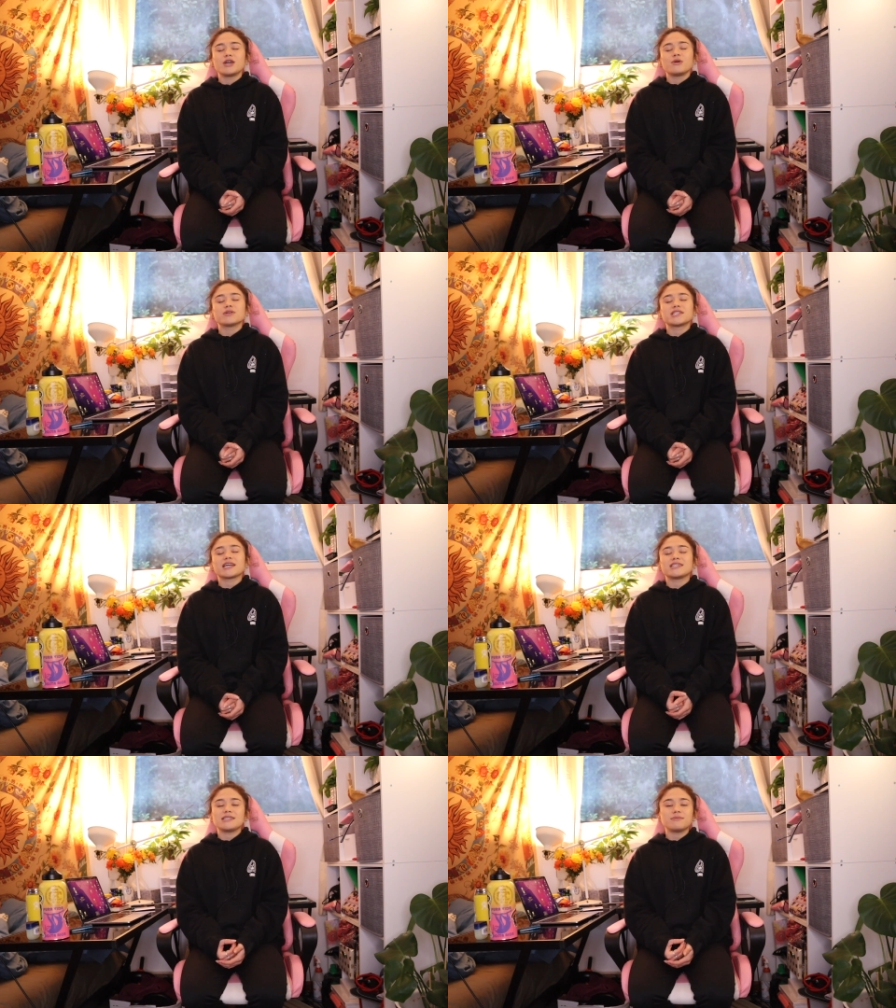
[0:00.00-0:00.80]
We'll
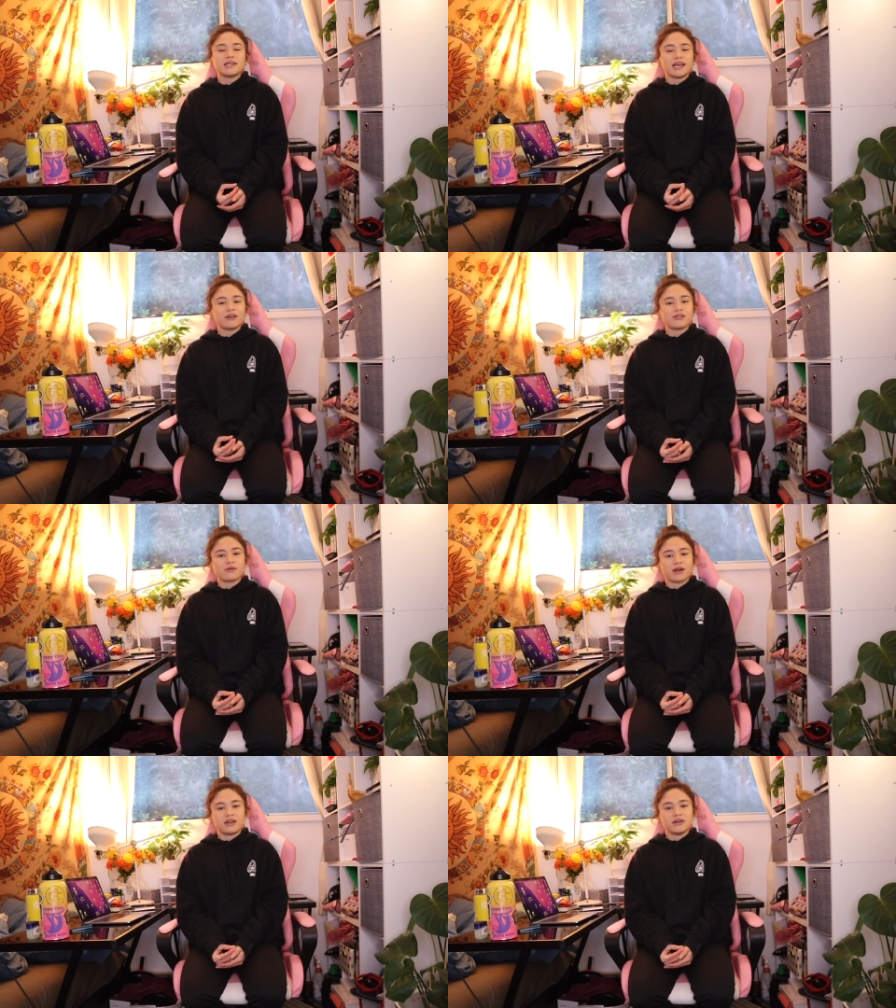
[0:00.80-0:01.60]
take a deep inhale through
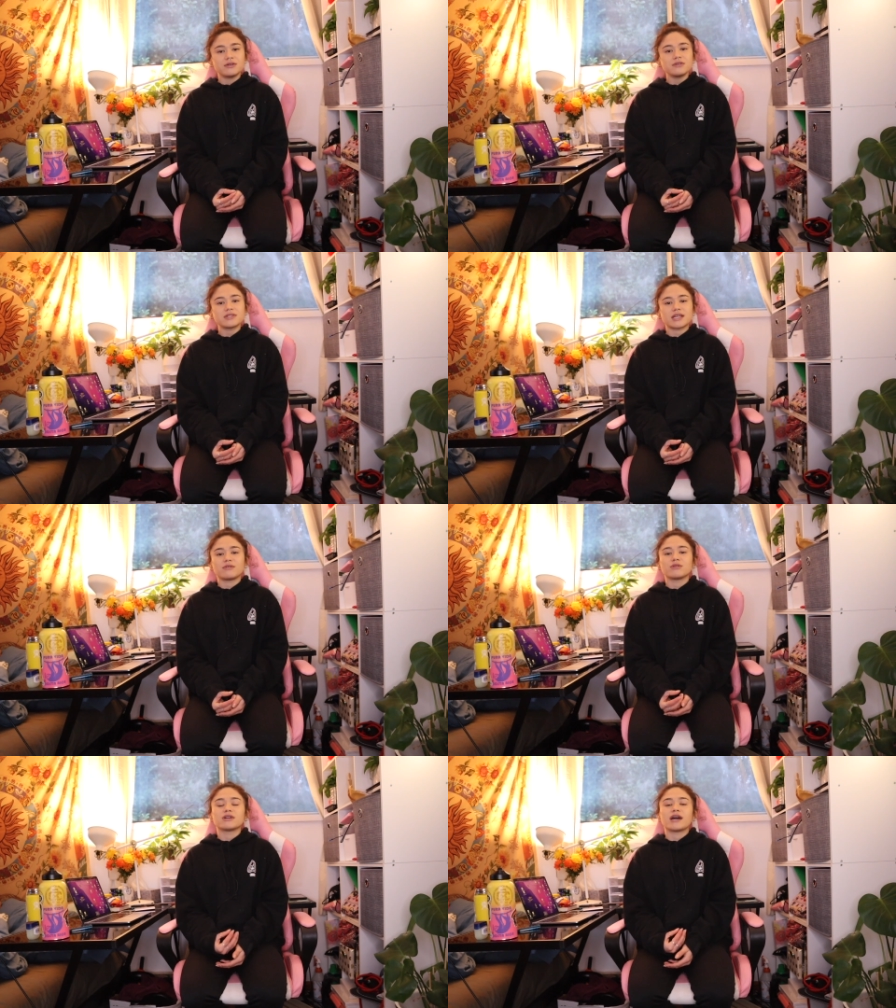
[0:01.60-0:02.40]
our nose
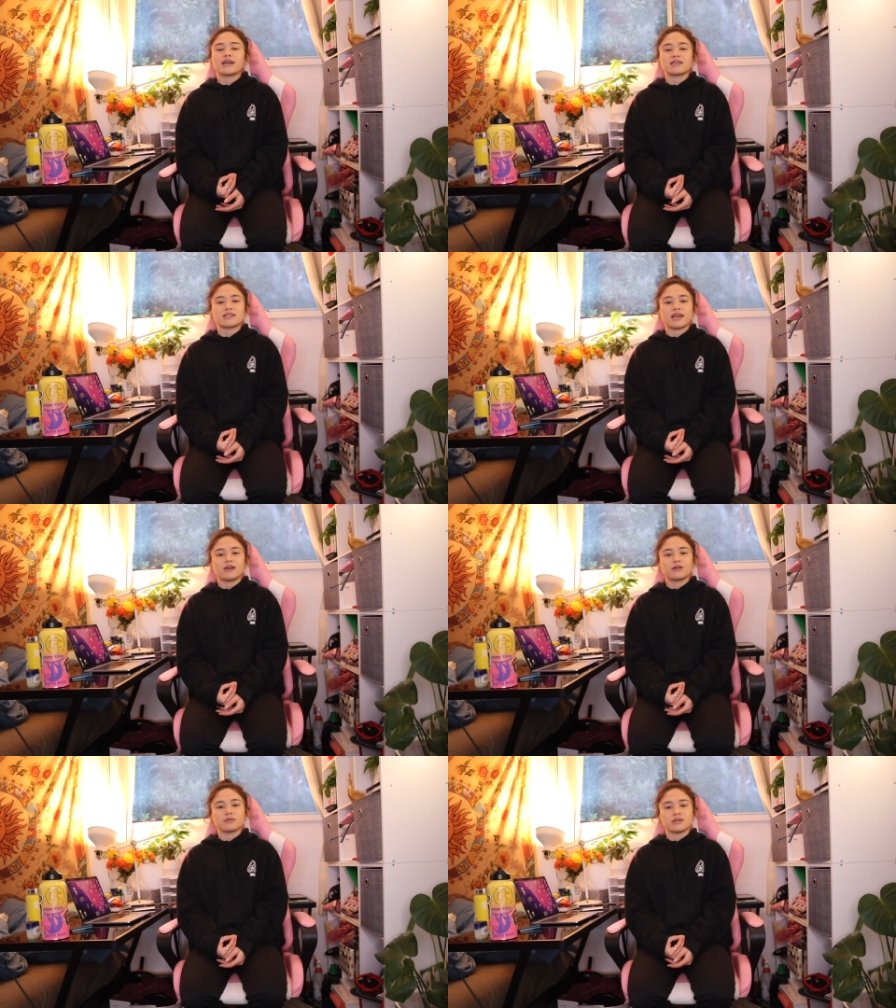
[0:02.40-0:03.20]
and we'll
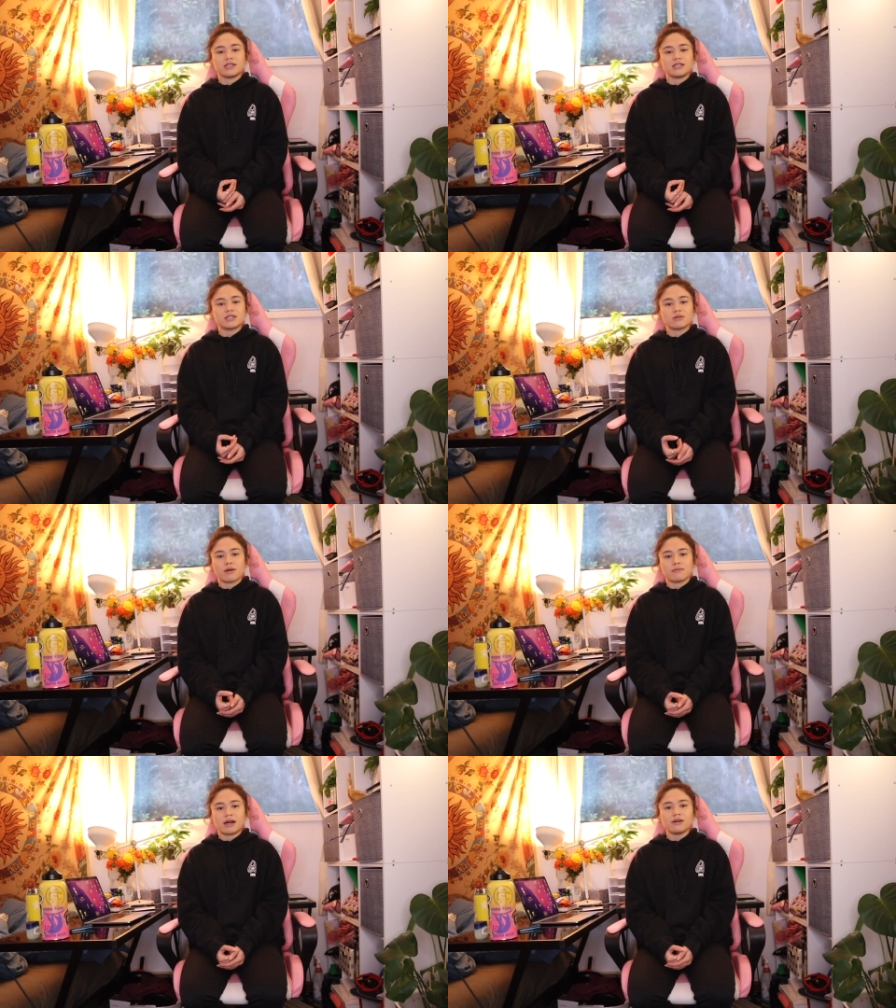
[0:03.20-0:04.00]
exhale, release through
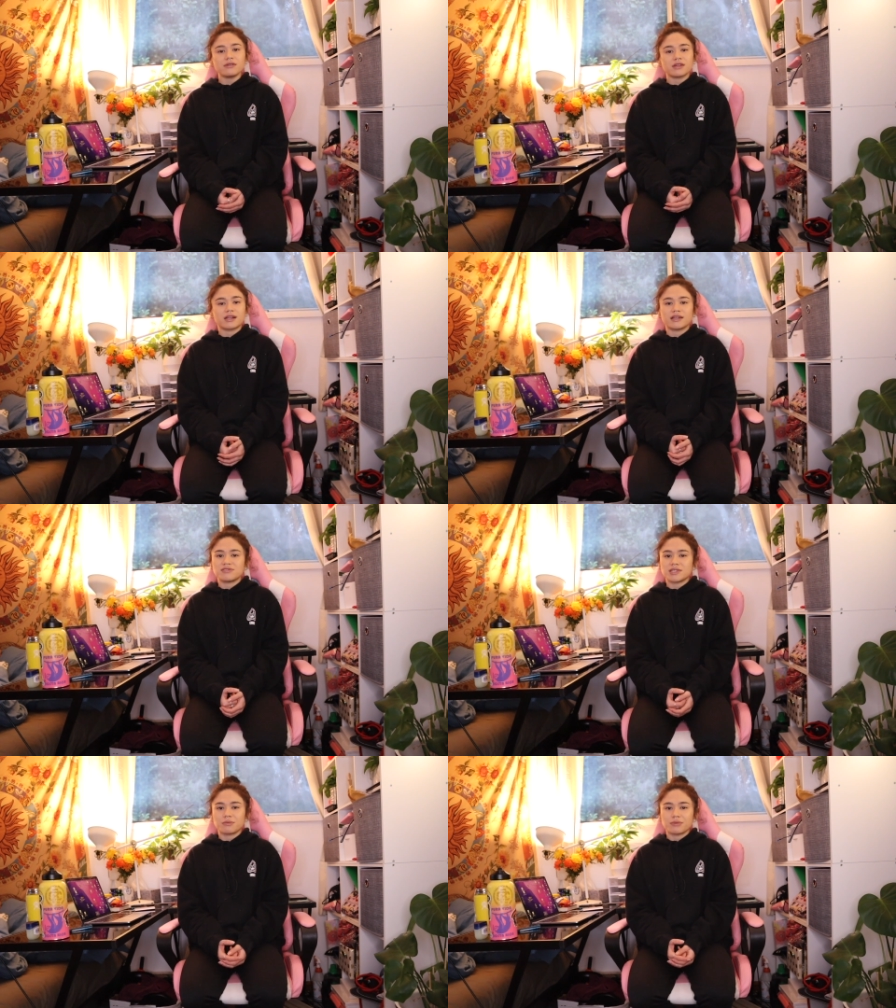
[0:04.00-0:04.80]
our mouth, a
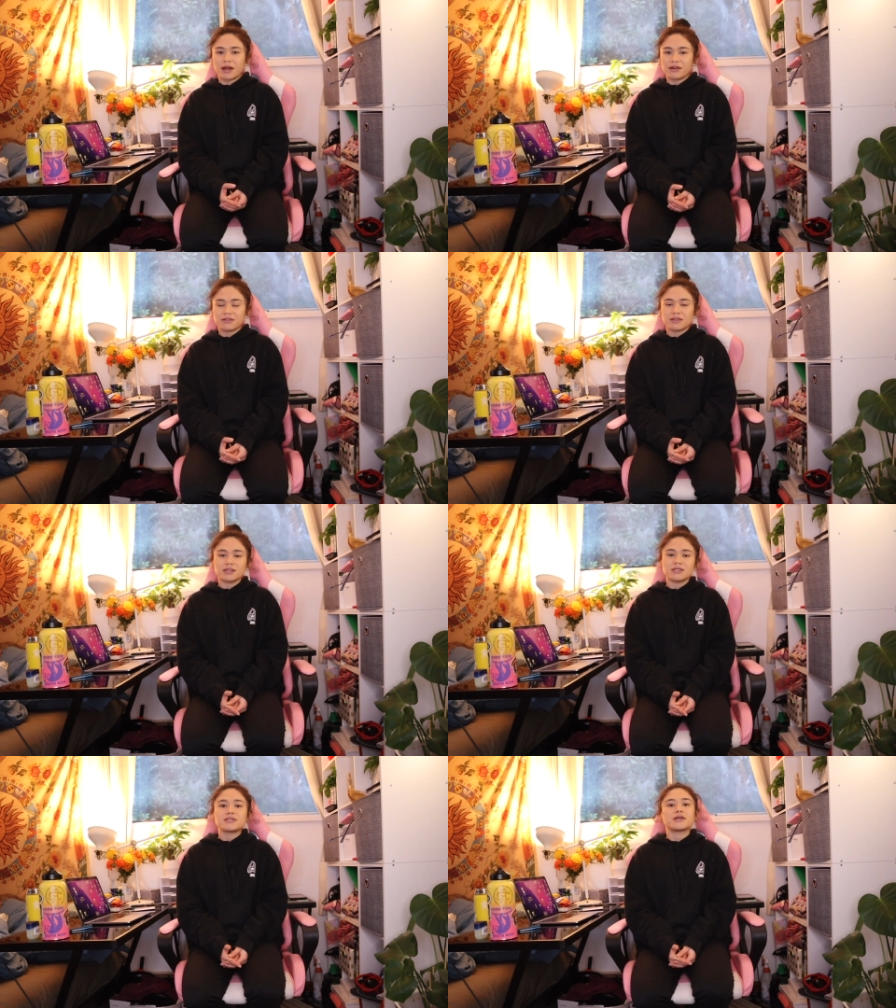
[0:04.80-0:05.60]
cleansing breath.
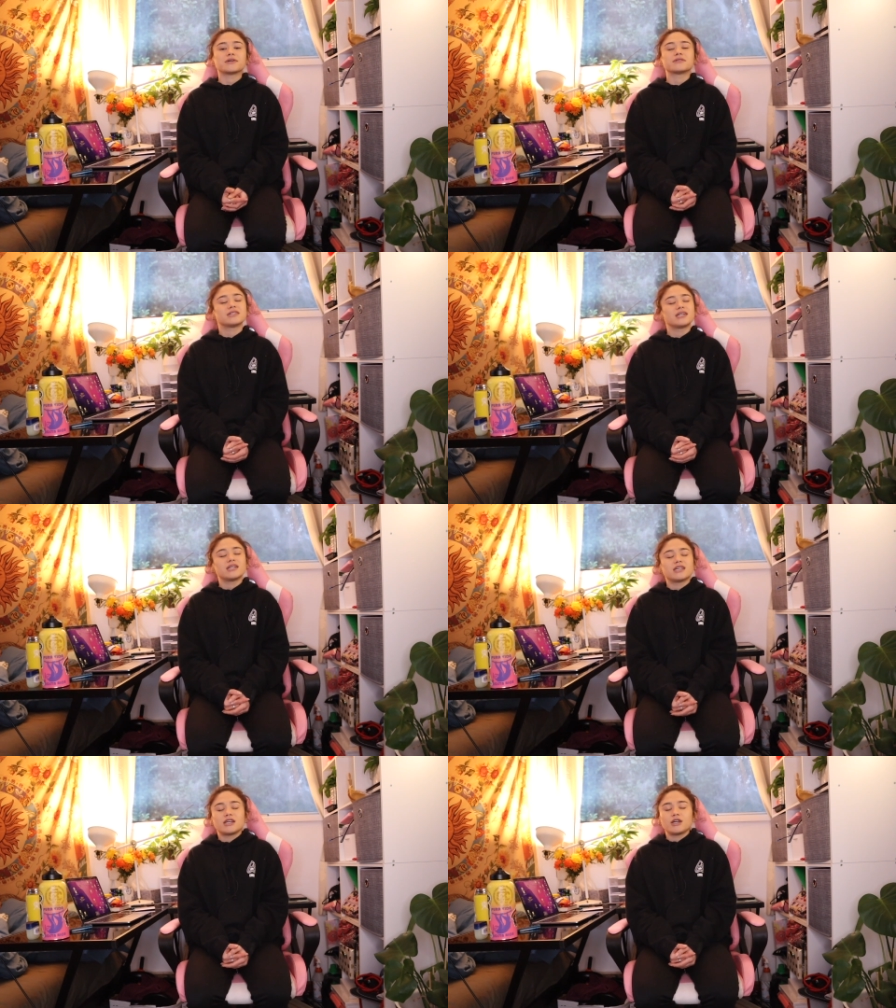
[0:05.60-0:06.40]
So
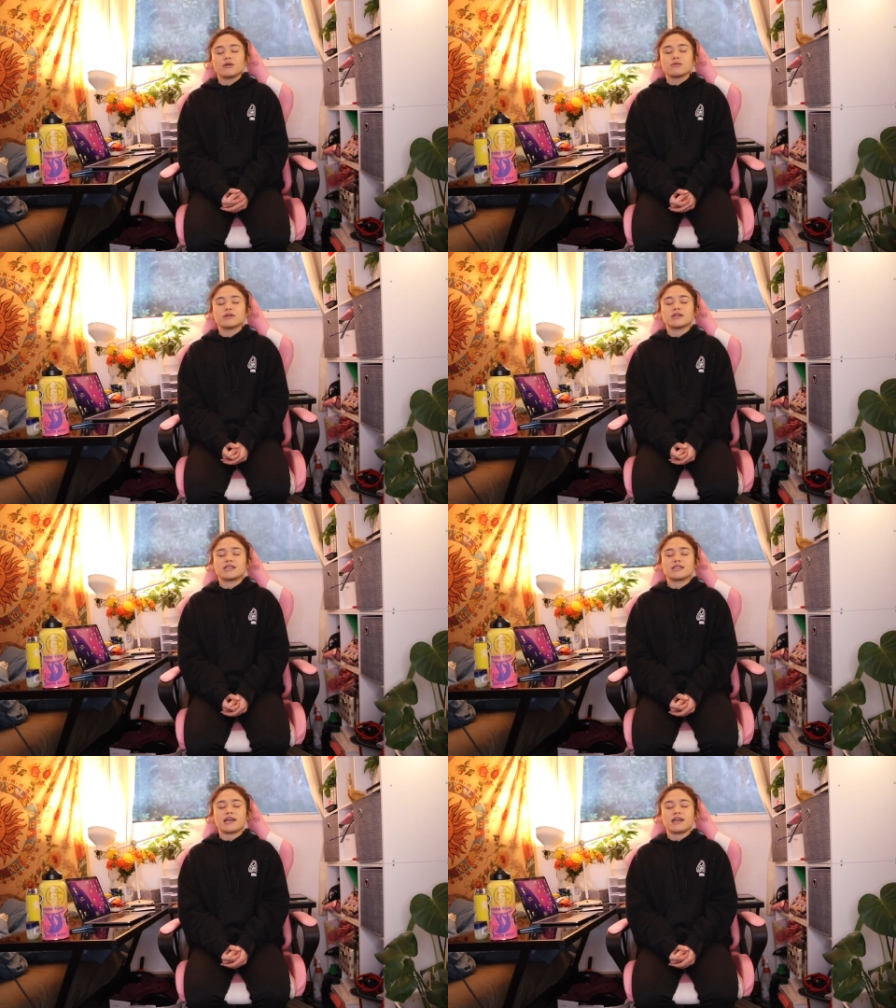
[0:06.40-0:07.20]
we'll
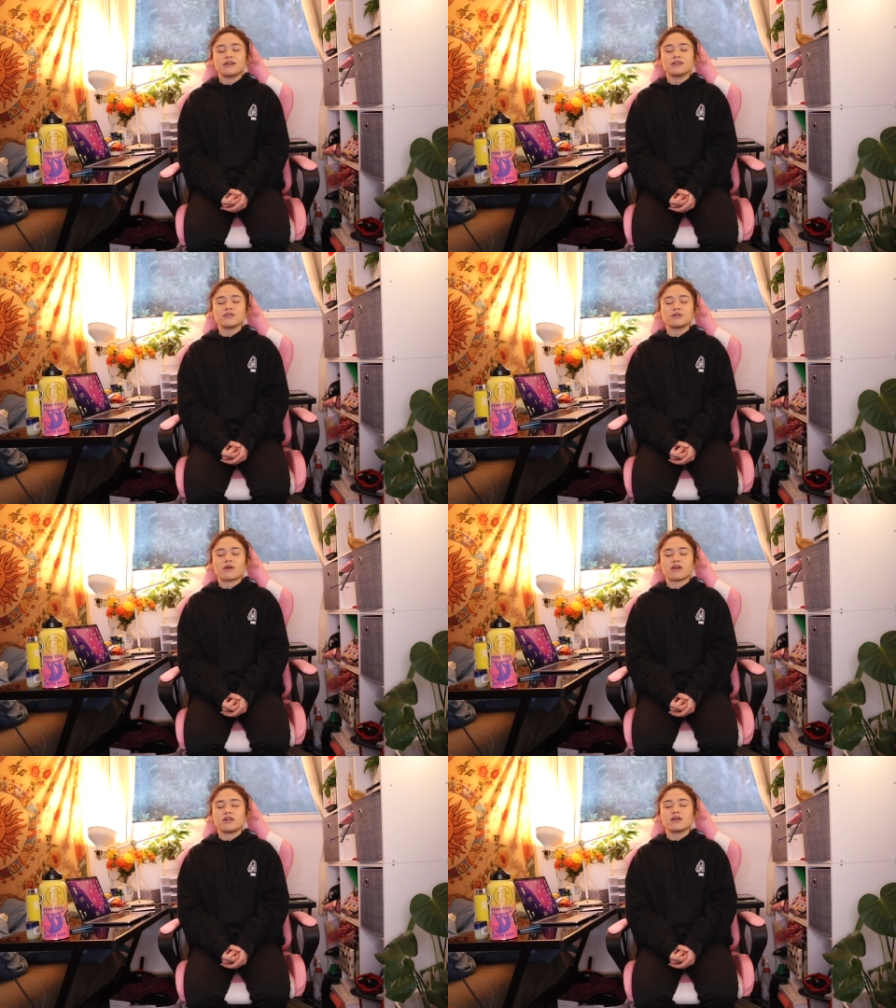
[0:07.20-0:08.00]
inhale through
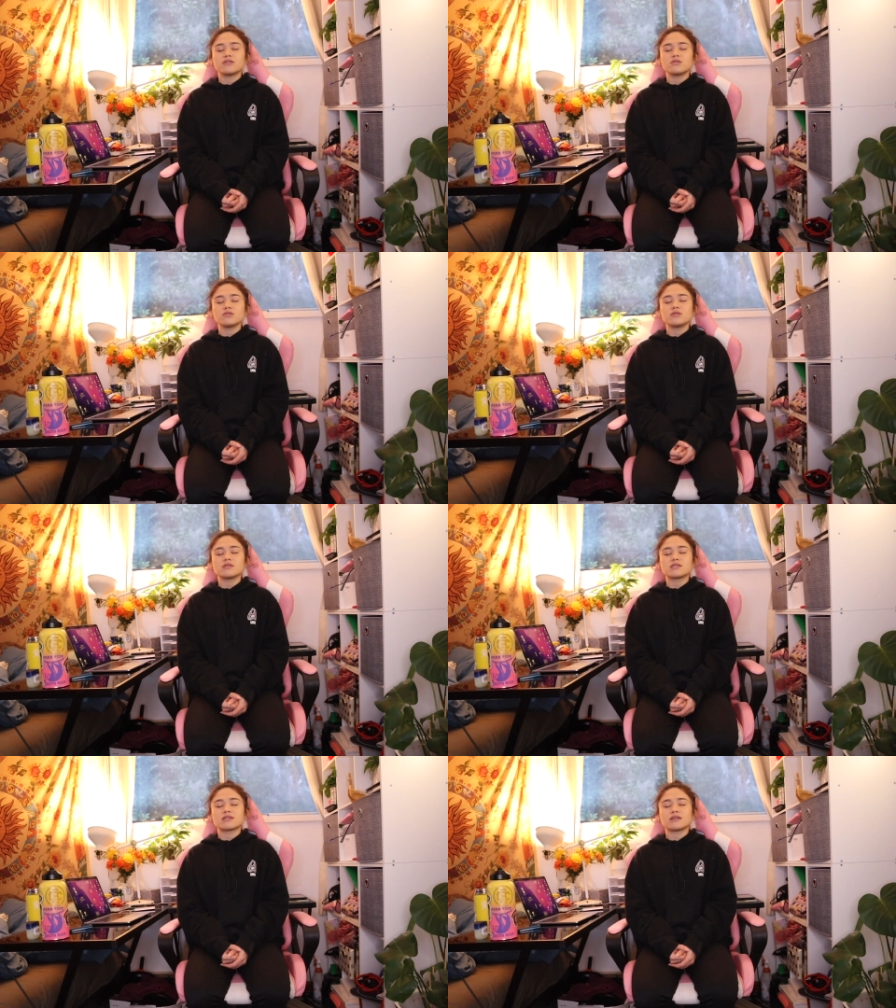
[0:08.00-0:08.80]
our
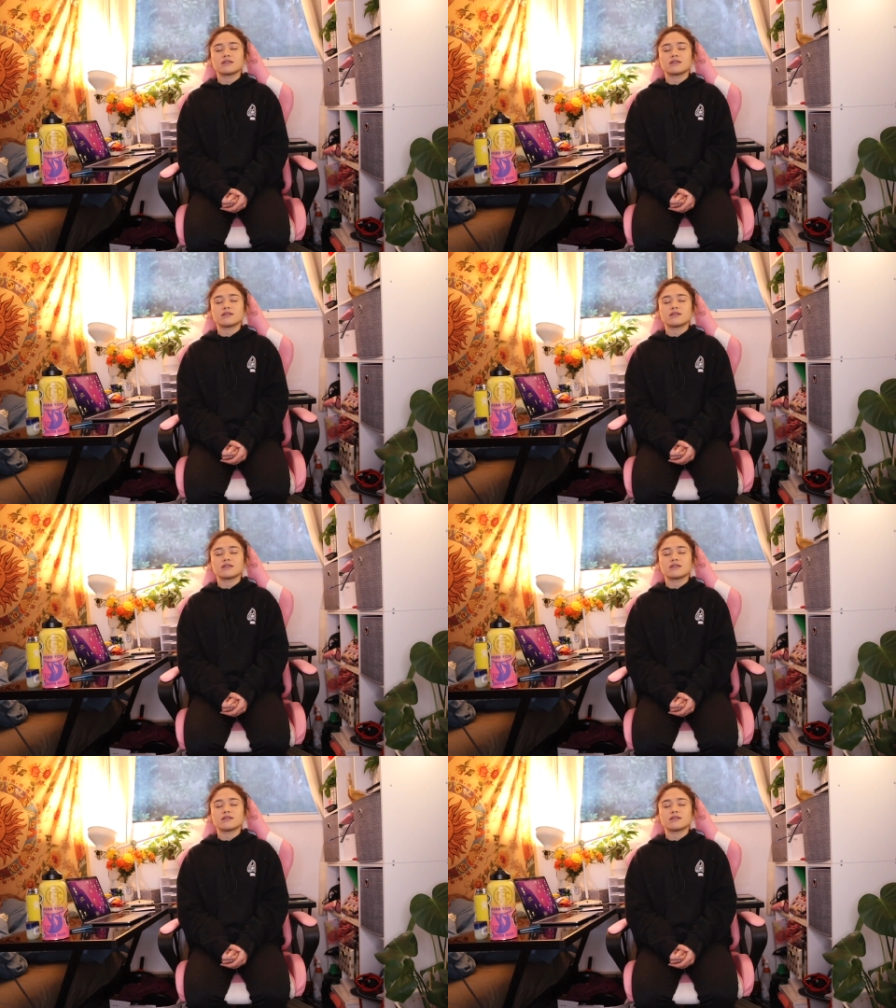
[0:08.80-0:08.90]
nose.